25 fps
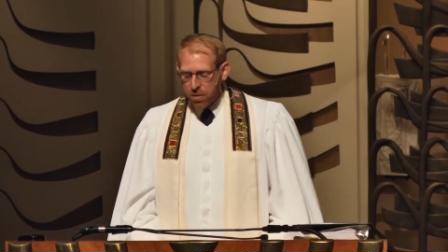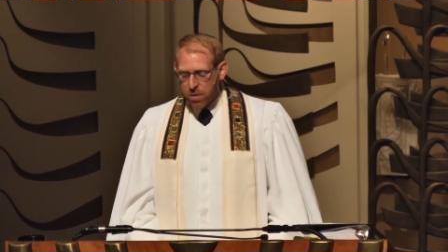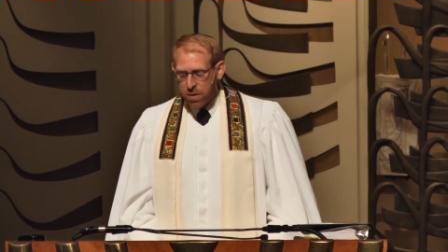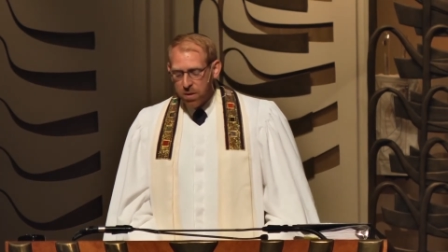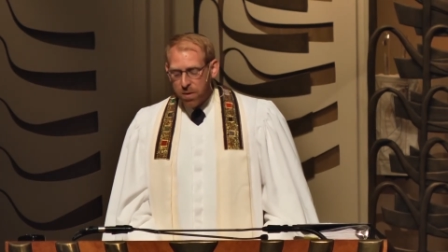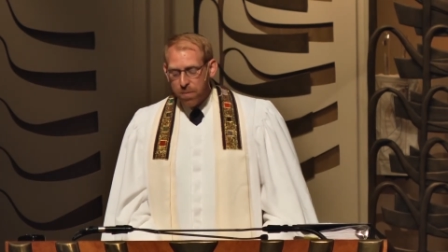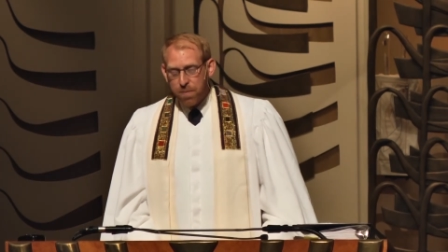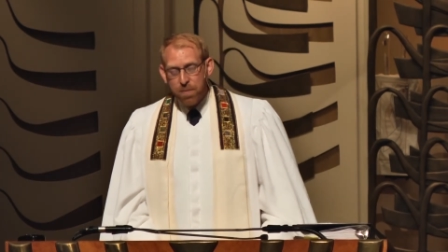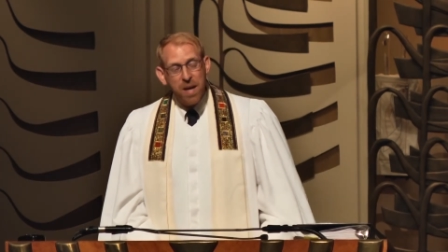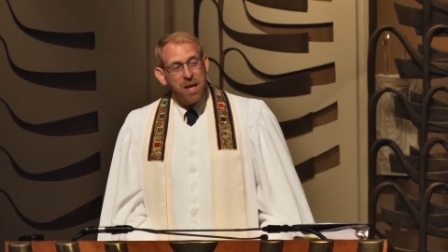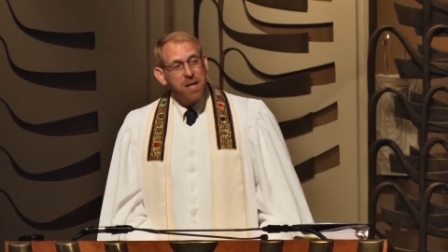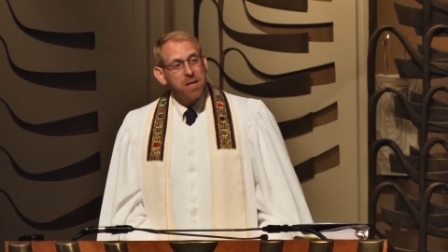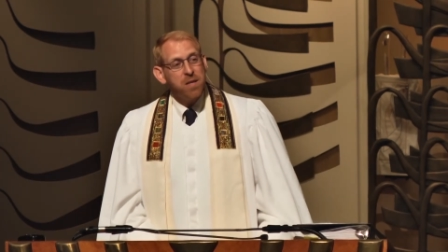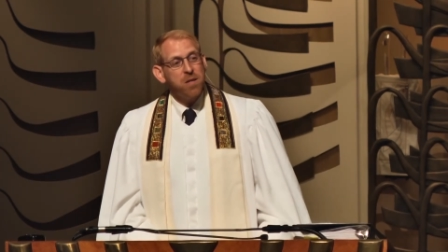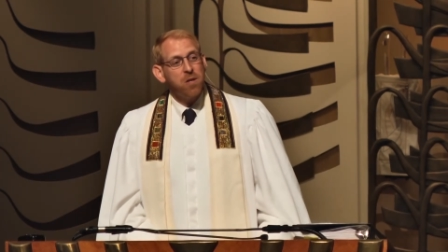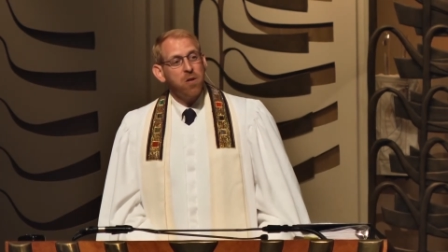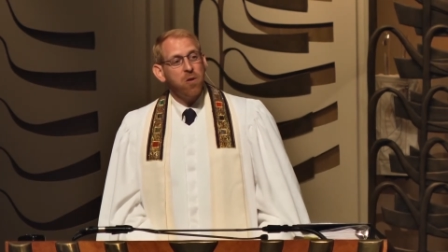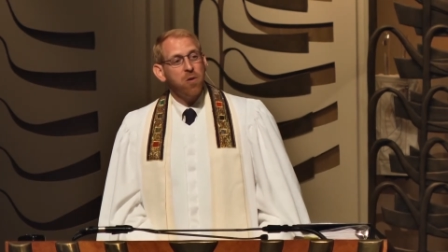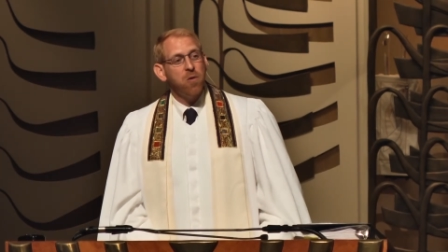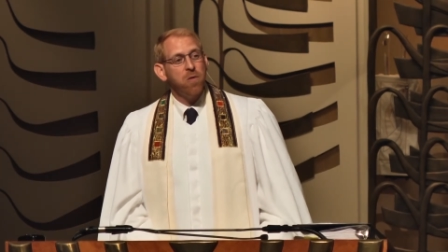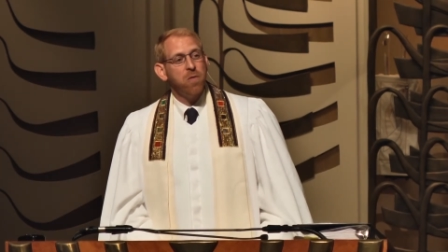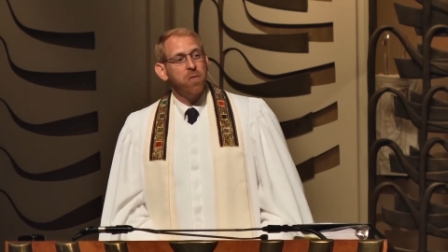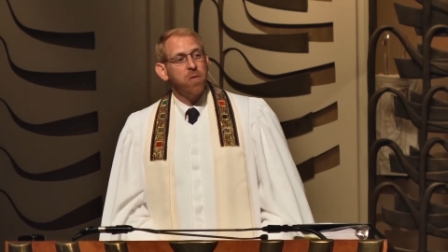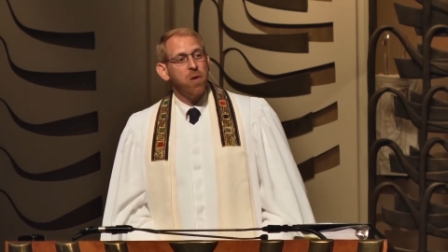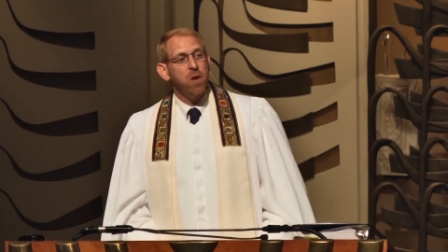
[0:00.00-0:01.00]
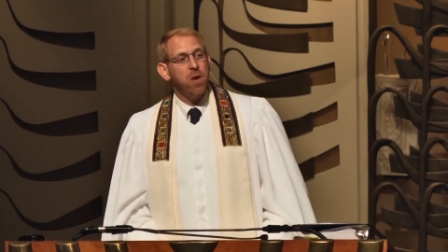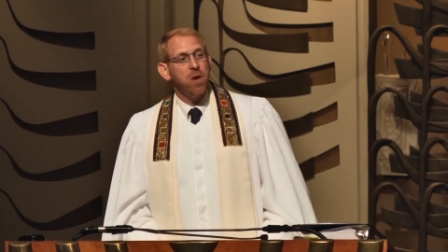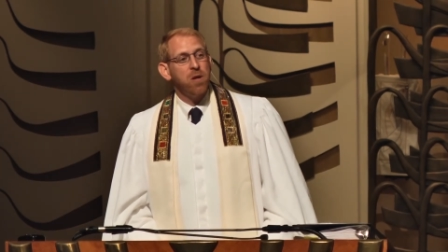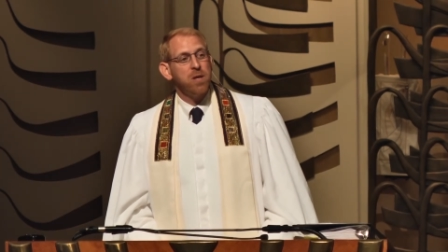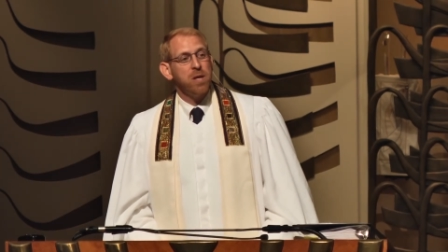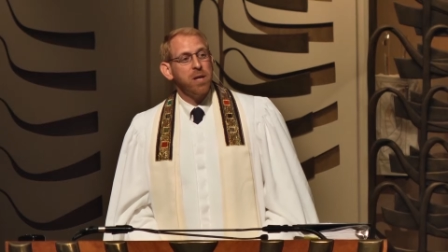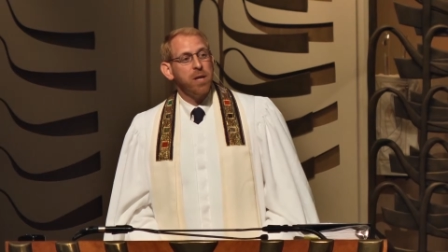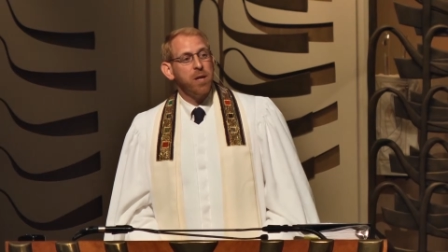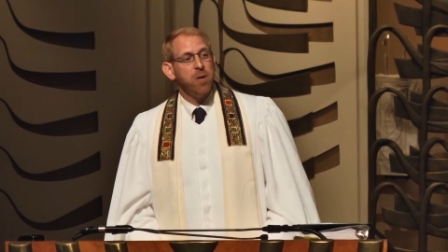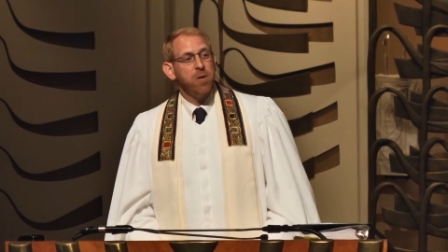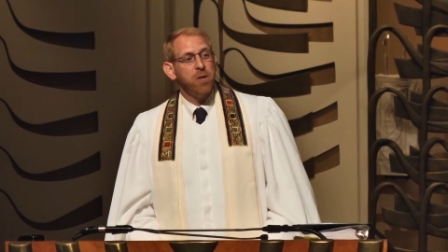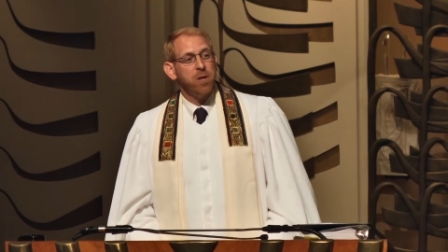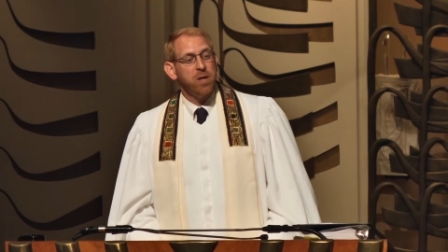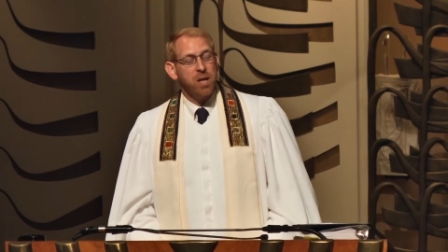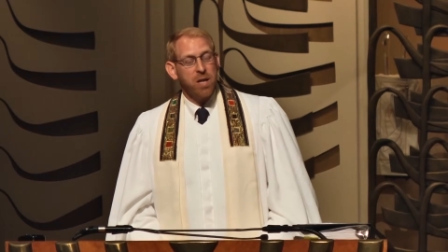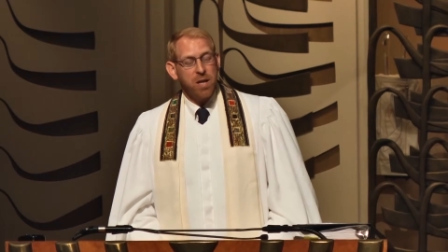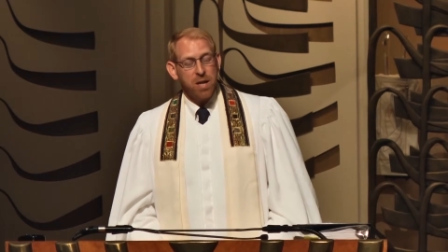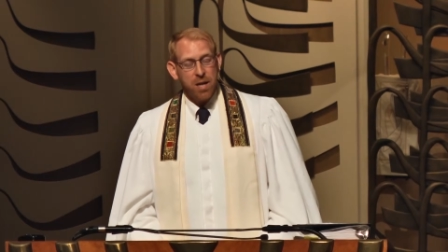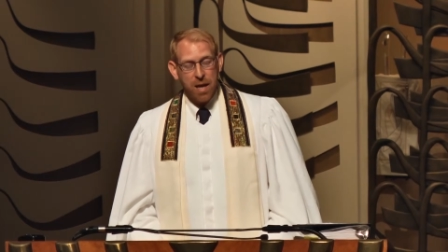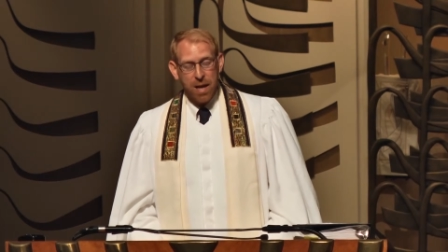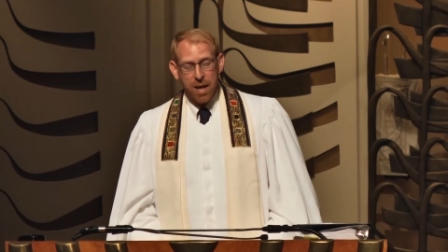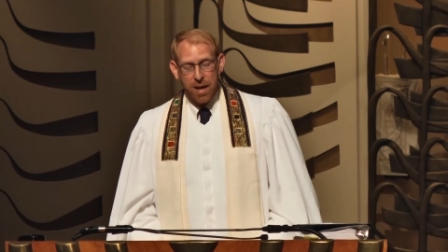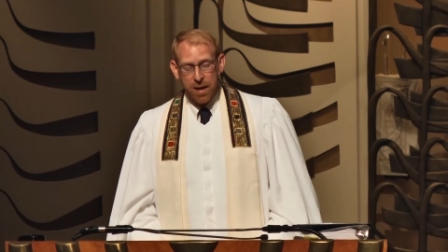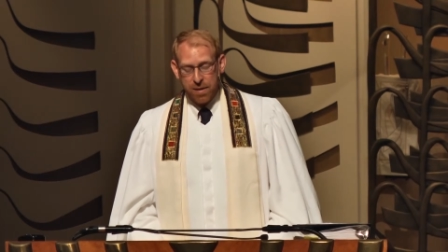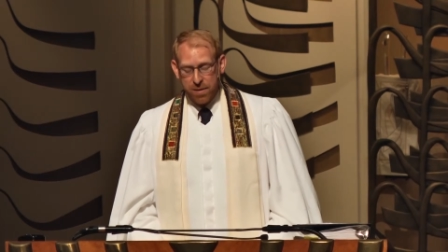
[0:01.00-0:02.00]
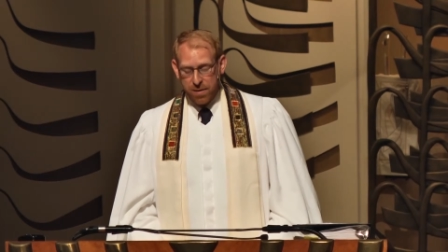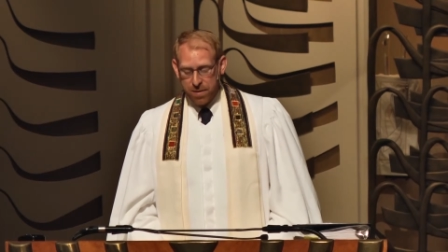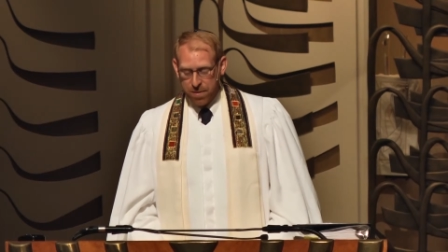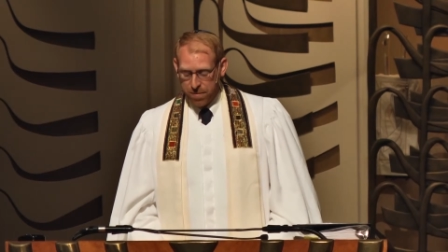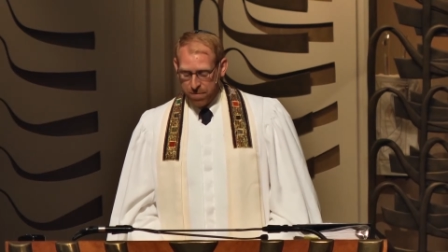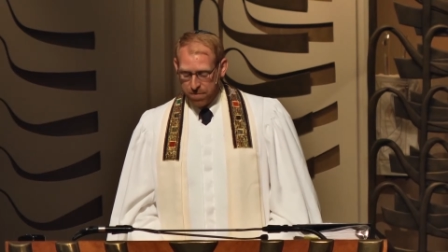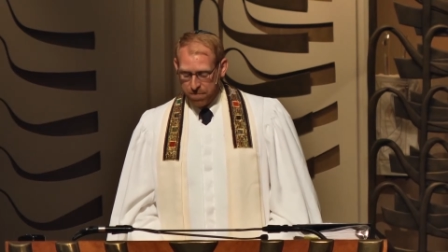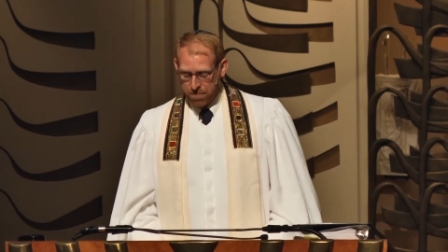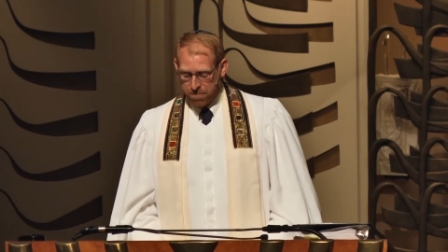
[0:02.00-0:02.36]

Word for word: to the best overall leader in the class.